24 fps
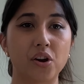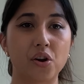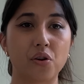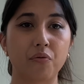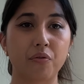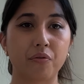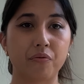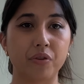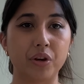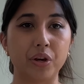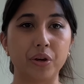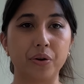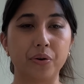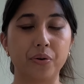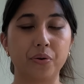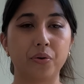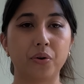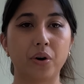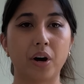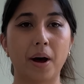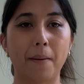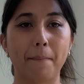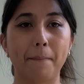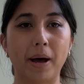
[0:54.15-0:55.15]
review
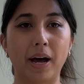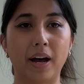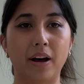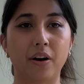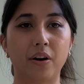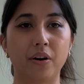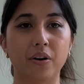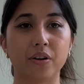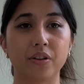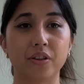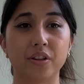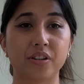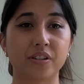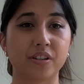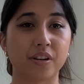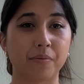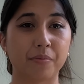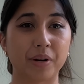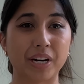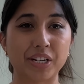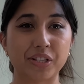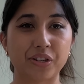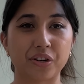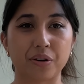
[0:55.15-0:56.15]
about The Summer
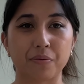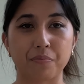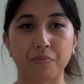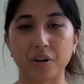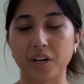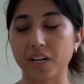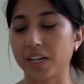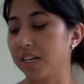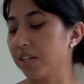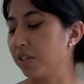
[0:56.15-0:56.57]
I Turned Pretty,